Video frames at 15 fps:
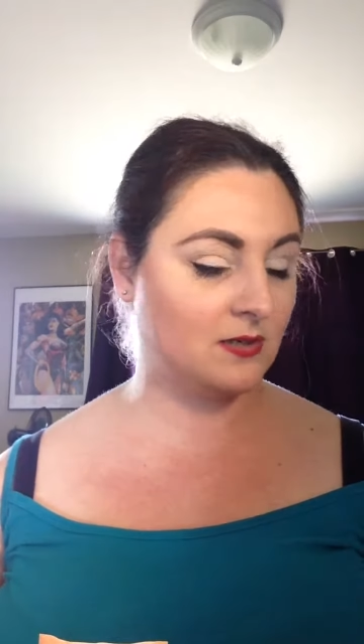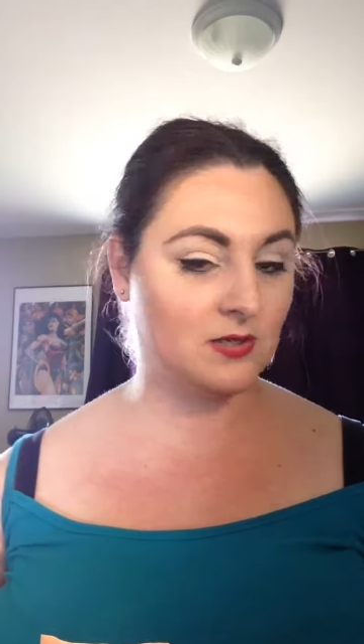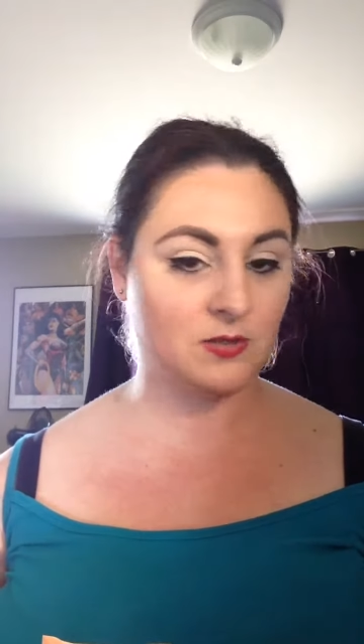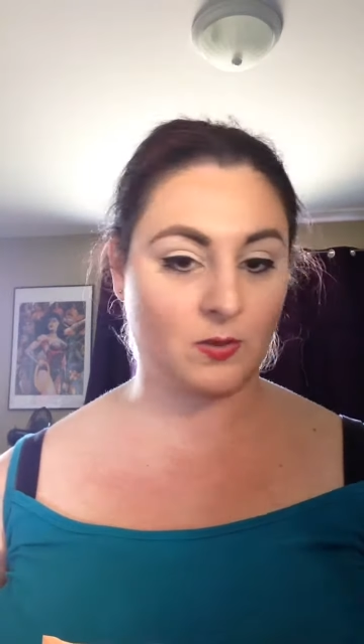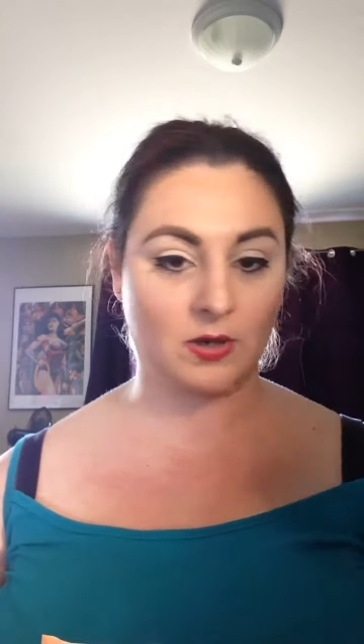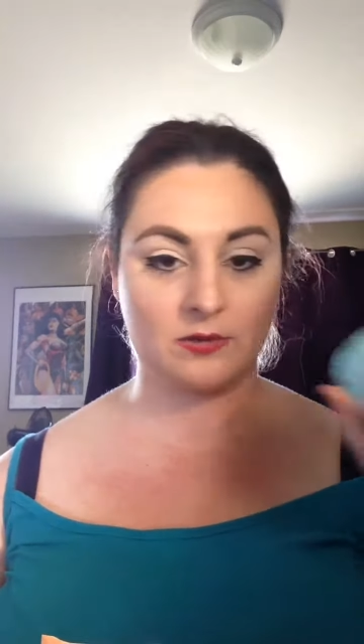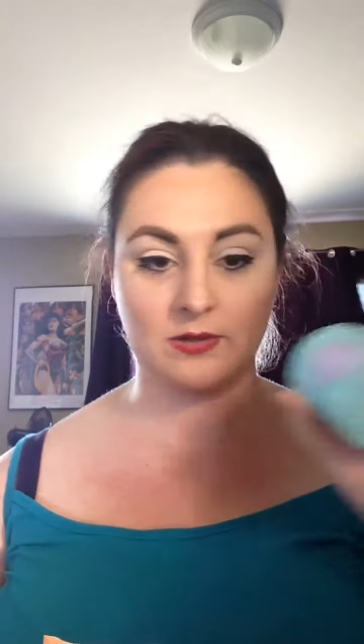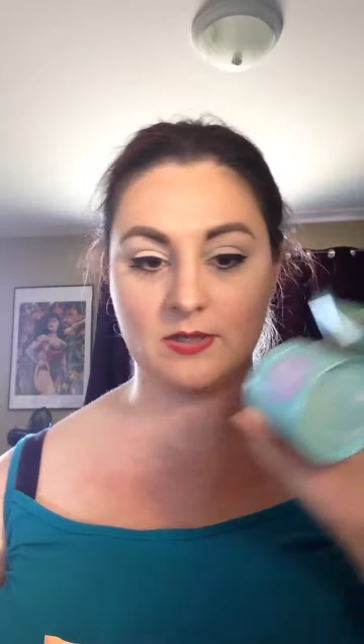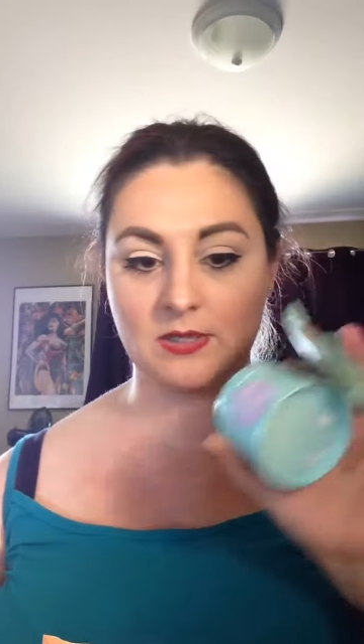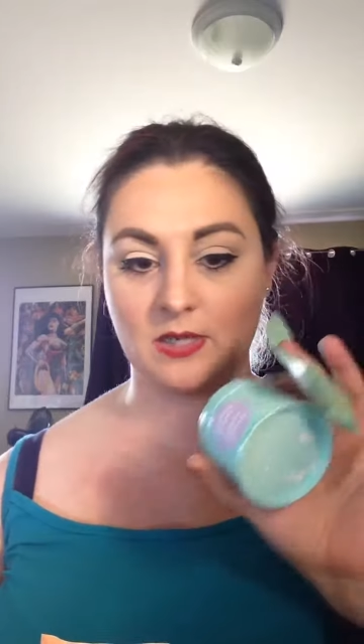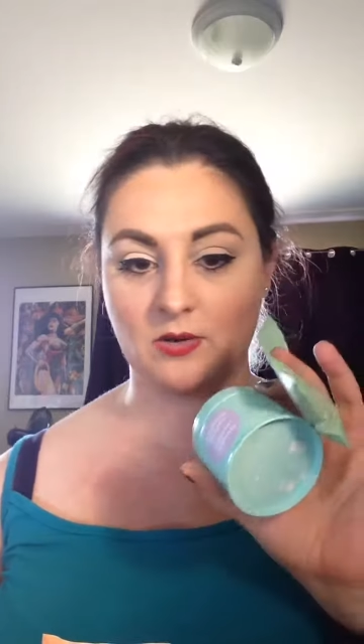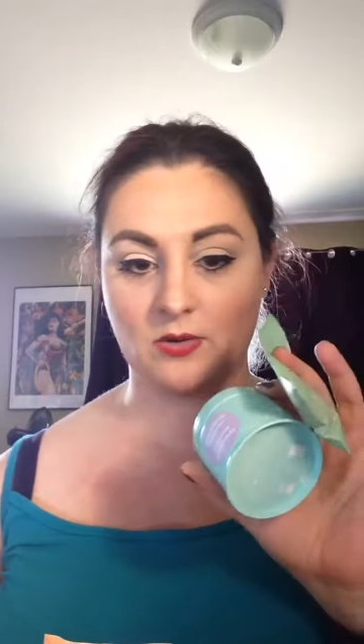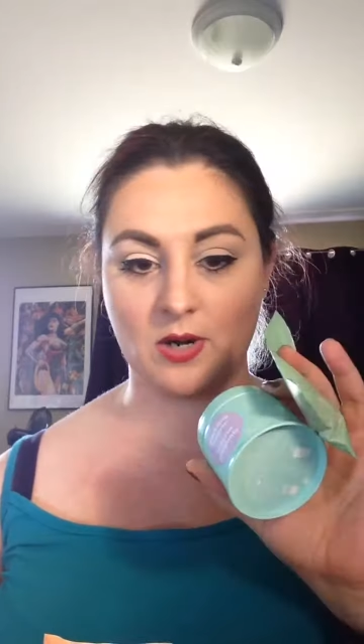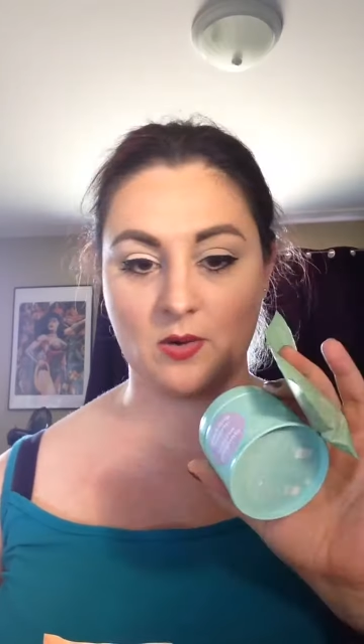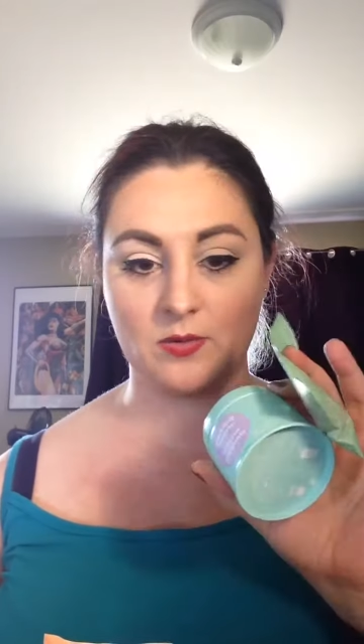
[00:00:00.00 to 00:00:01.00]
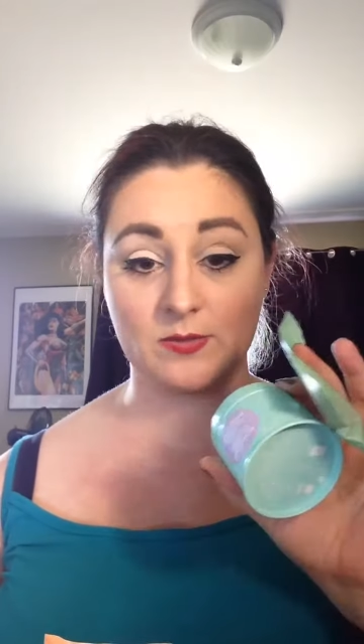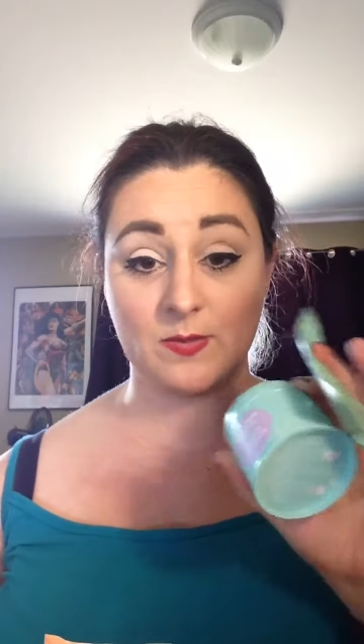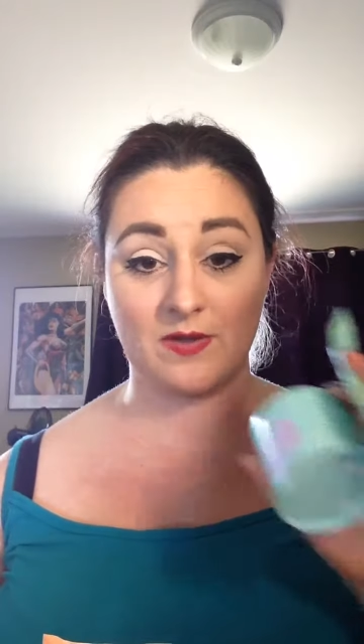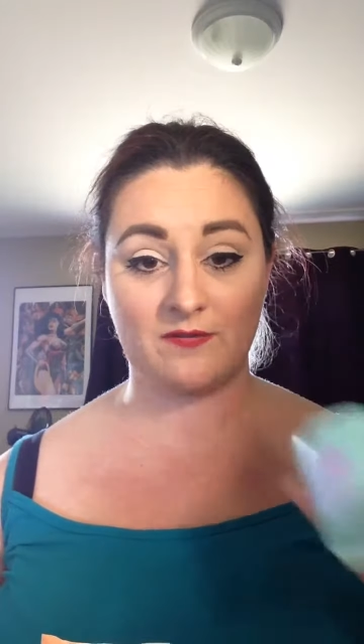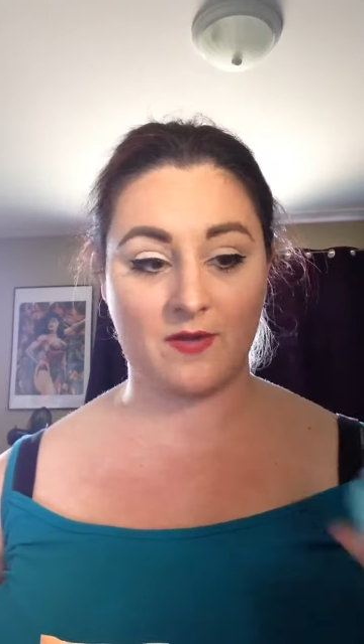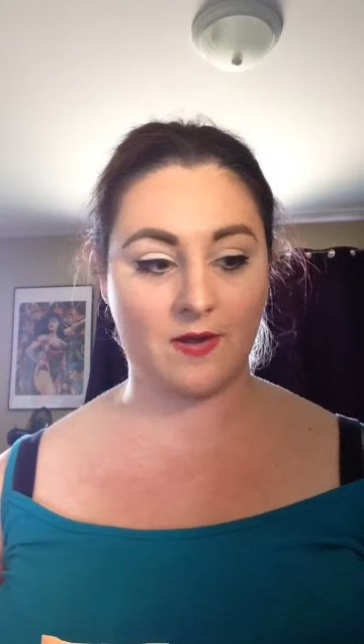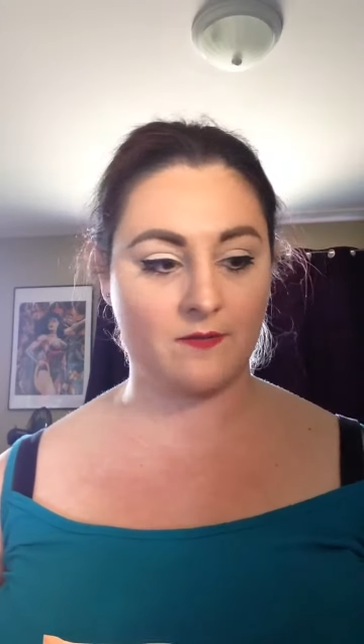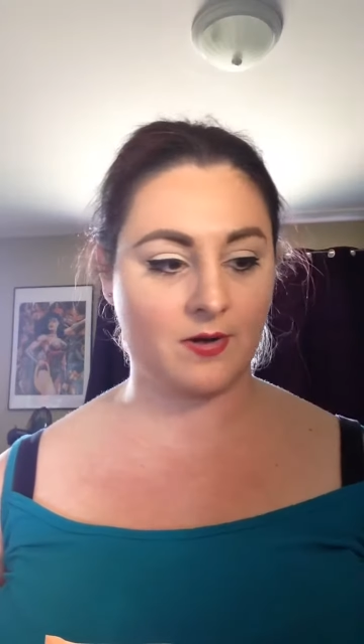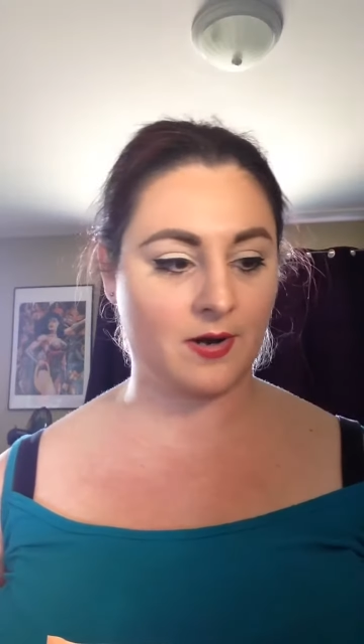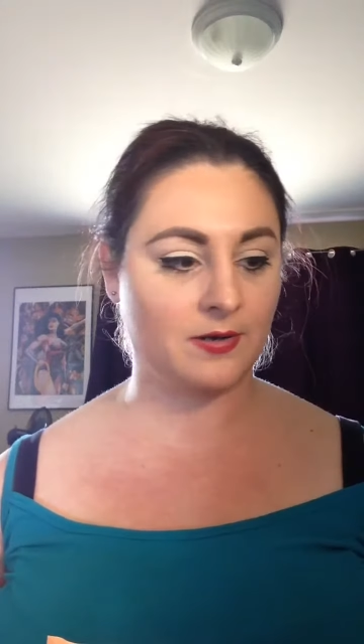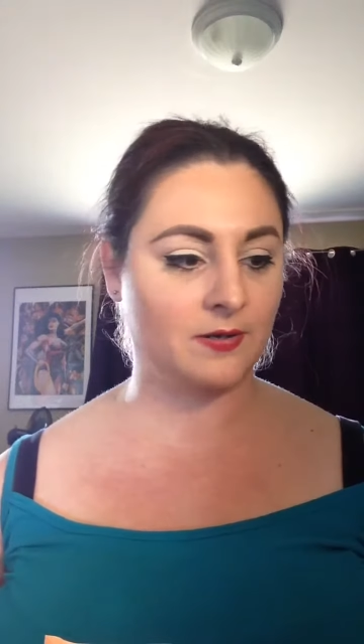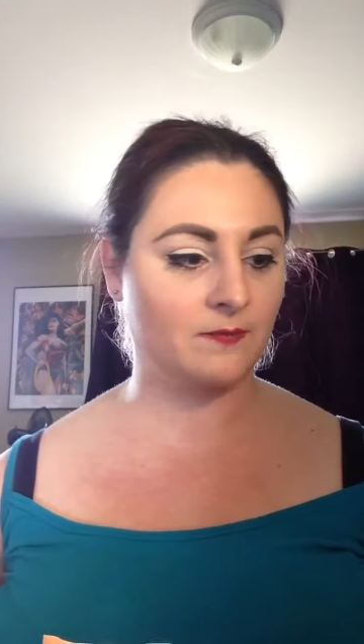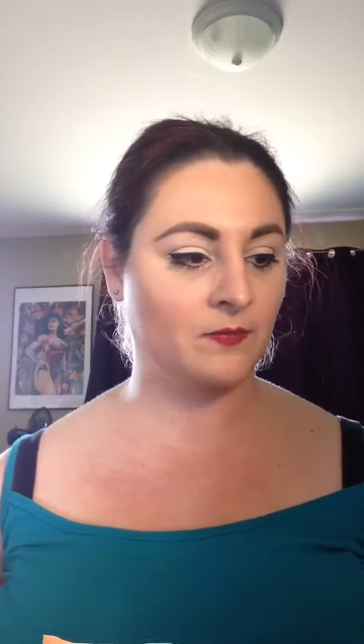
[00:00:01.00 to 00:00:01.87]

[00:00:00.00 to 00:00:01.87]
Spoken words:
the Sparkling Sangria was my favorite.